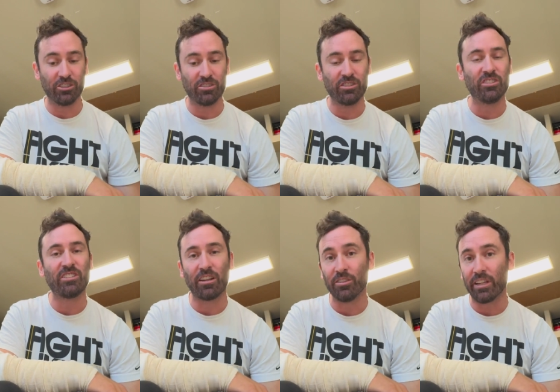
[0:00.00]
to
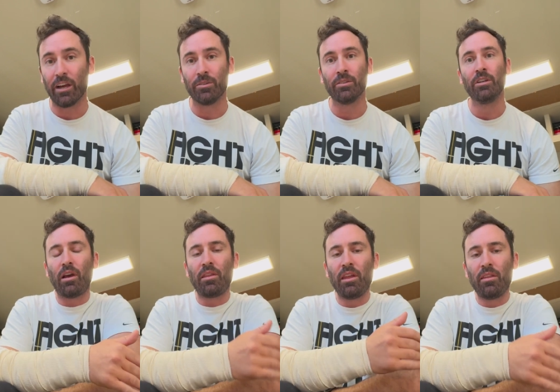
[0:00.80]
settle down.
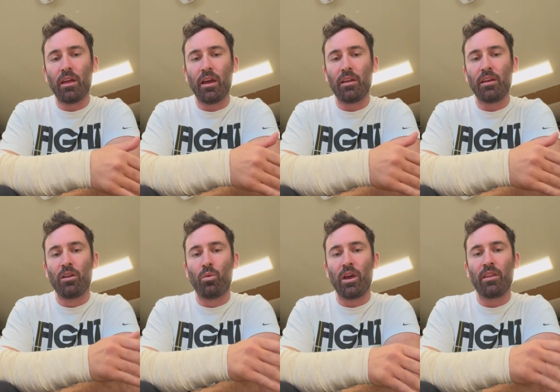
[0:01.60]
I think that in
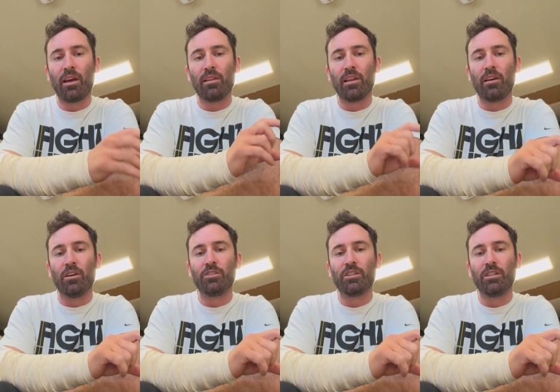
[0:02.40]
a way that
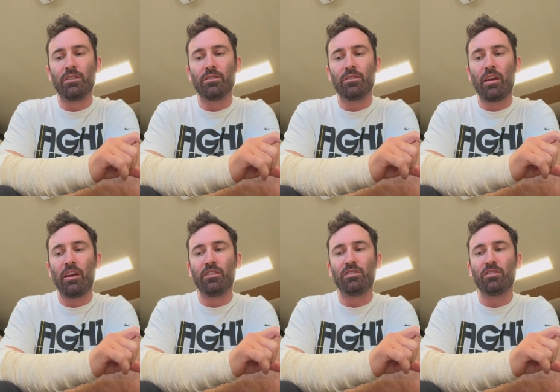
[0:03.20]
Leandra
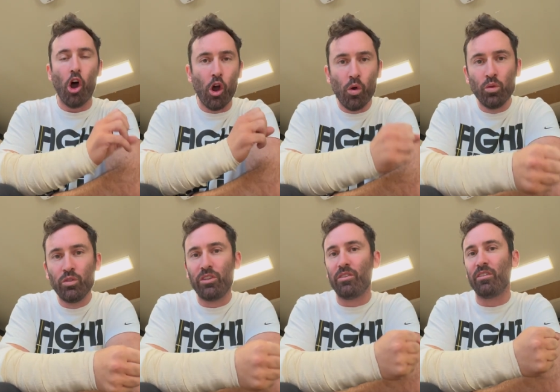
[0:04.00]
has
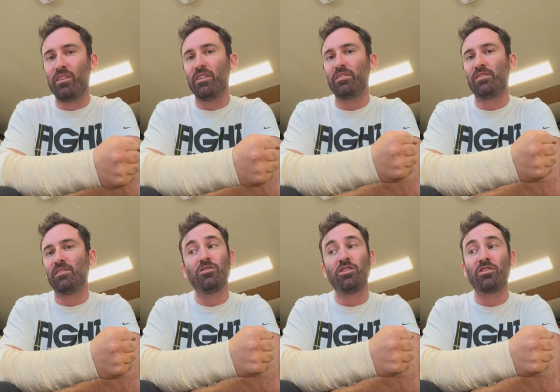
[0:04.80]
owned
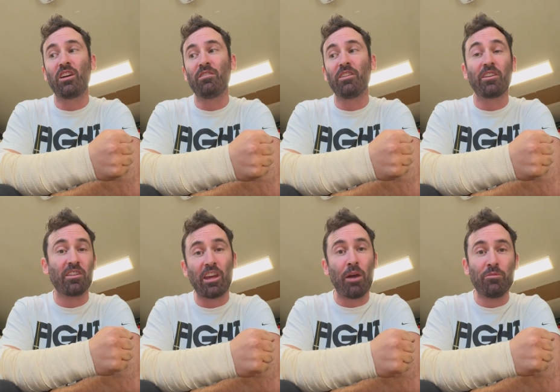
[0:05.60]
this. She's kind of like
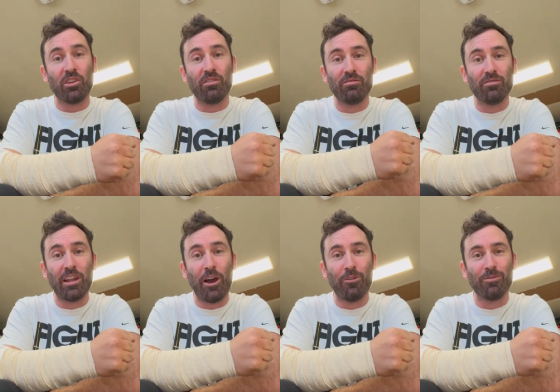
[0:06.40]
the captain
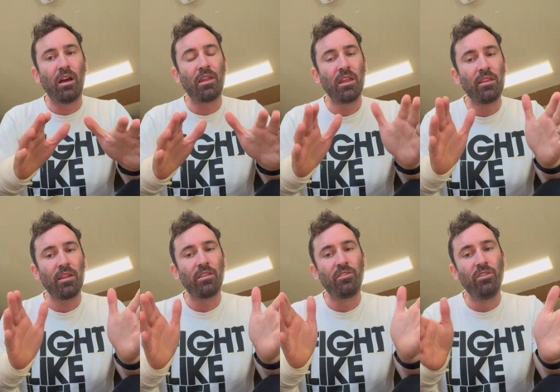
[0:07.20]
now. I think
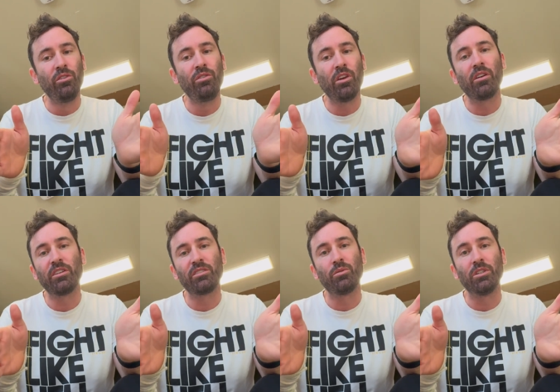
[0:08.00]
that the 2
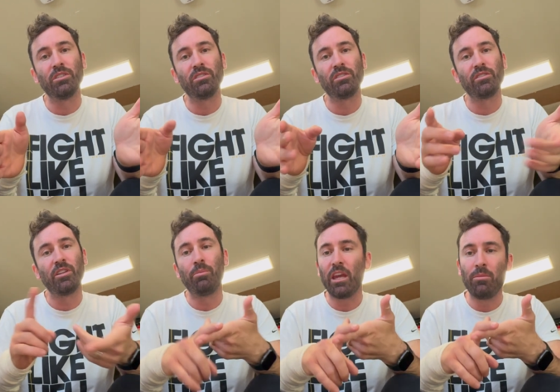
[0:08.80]
youngest ones,
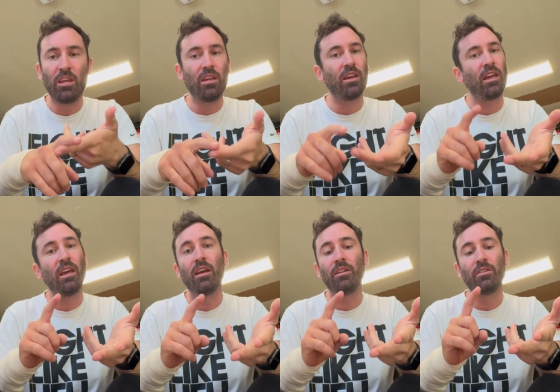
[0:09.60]
the baby
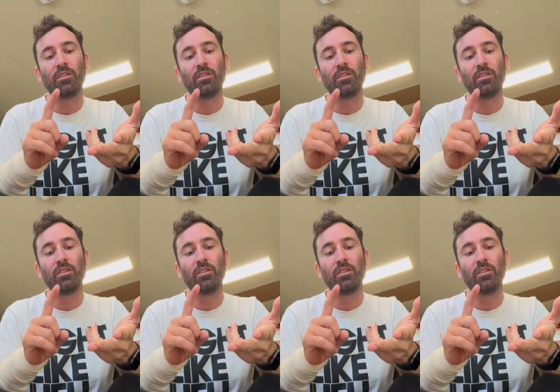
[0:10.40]
and